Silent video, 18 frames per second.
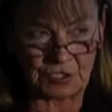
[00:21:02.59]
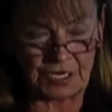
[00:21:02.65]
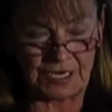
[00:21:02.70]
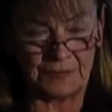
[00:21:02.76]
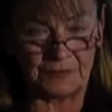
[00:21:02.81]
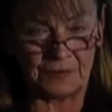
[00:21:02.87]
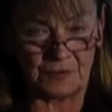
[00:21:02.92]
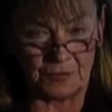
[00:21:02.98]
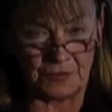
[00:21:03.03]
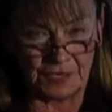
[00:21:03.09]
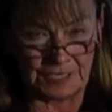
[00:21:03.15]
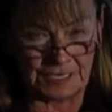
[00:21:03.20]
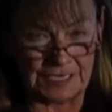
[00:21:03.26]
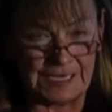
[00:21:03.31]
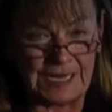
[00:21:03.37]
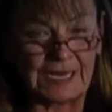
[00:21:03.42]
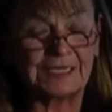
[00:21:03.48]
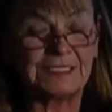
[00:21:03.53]
Chamber were
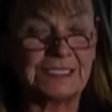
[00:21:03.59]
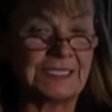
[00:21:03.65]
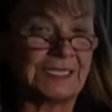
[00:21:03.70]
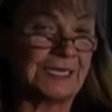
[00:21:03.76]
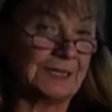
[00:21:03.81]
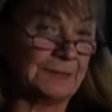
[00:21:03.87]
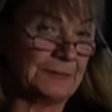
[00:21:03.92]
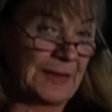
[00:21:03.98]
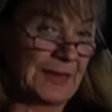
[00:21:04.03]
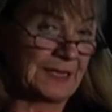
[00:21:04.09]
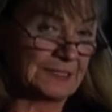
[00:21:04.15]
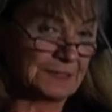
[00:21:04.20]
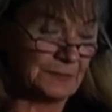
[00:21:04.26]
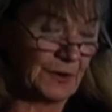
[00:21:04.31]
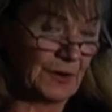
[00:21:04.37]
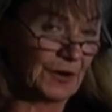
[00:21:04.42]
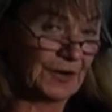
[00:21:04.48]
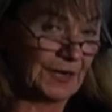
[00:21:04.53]
connected in
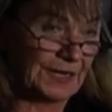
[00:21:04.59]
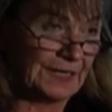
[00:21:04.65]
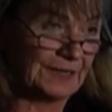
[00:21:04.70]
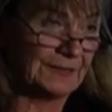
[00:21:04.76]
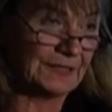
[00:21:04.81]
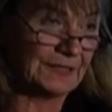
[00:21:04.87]
mass marketing